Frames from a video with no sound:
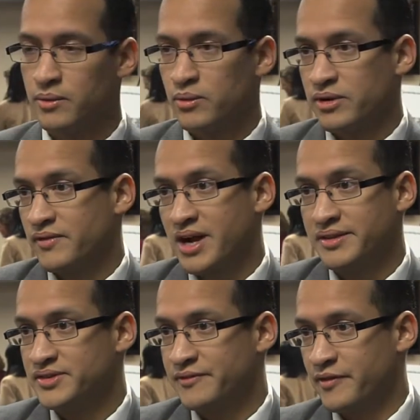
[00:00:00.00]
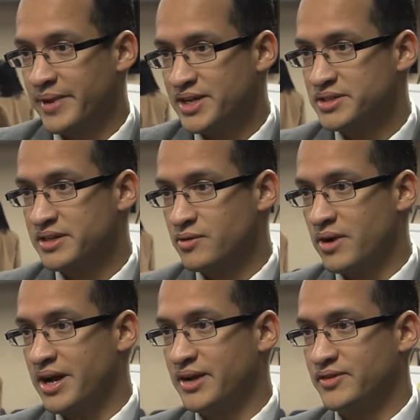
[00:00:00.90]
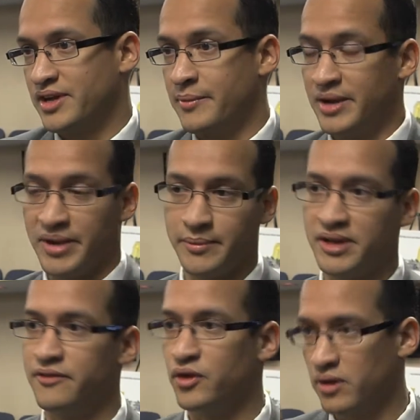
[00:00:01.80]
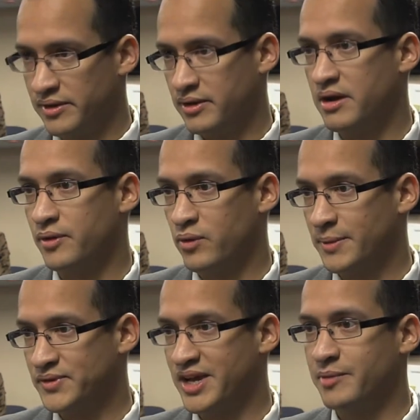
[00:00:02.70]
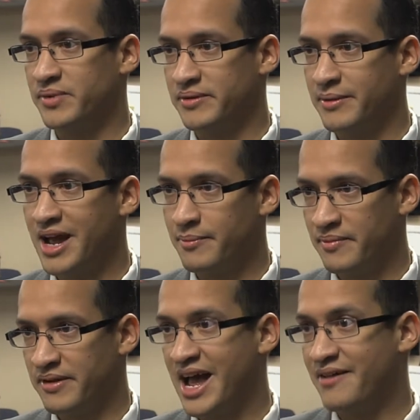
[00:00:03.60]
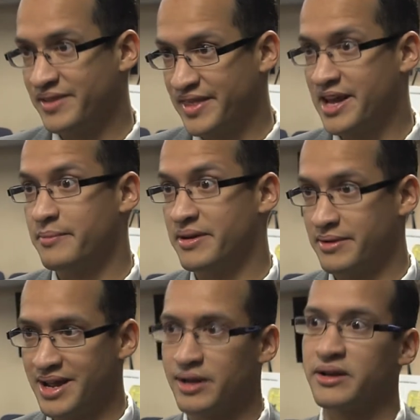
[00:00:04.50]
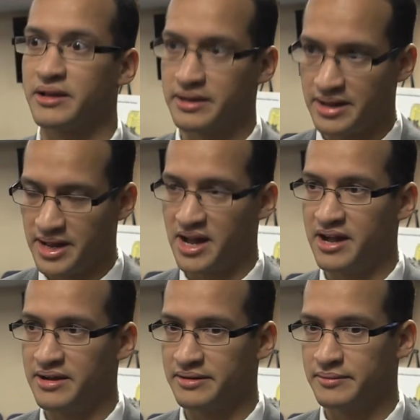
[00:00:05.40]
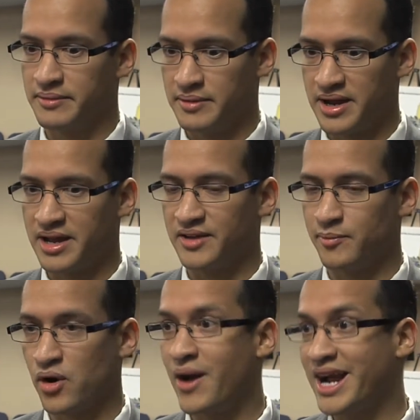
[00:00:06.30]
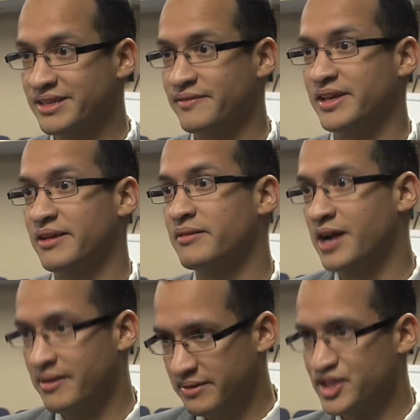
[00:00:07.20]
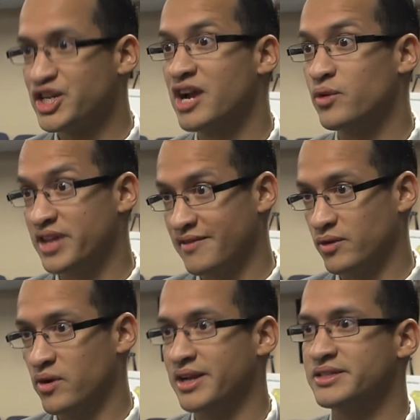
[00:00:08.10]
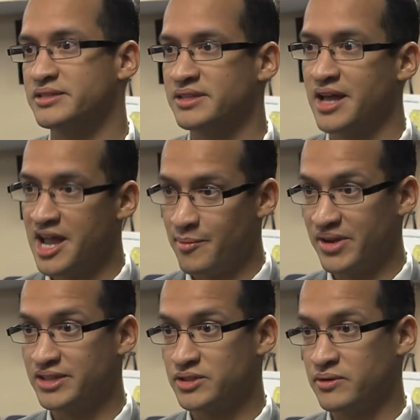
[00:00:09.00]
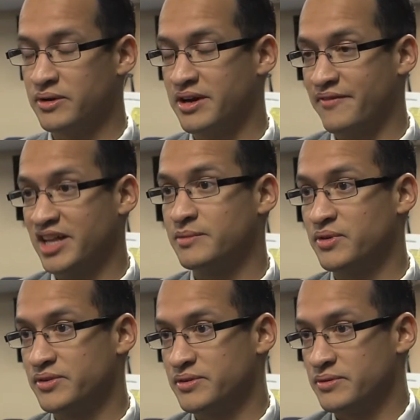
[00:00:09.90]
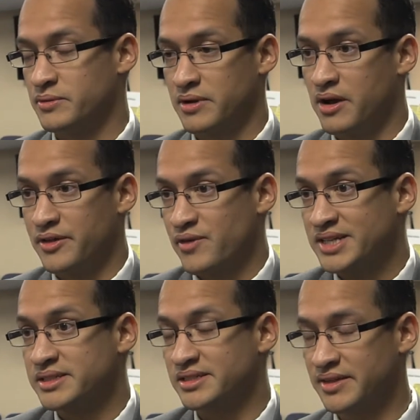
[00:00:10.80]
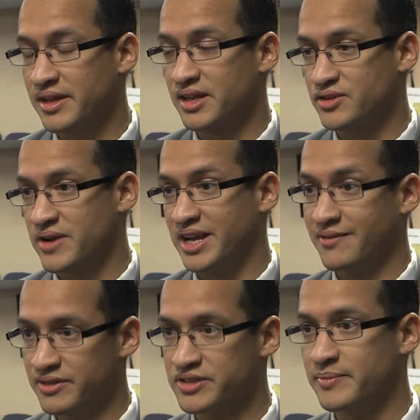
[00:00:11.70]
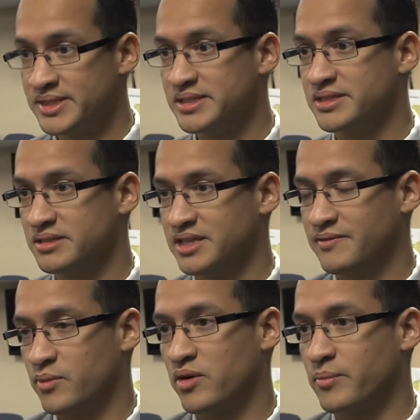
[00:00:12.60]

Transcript: we would have gotten this information otherwise. I mean, maybe if you go on the website, but having them, I guess, proactively share with everyone and being so available to all the residents, I think that's great. Even to the businesses, it's even more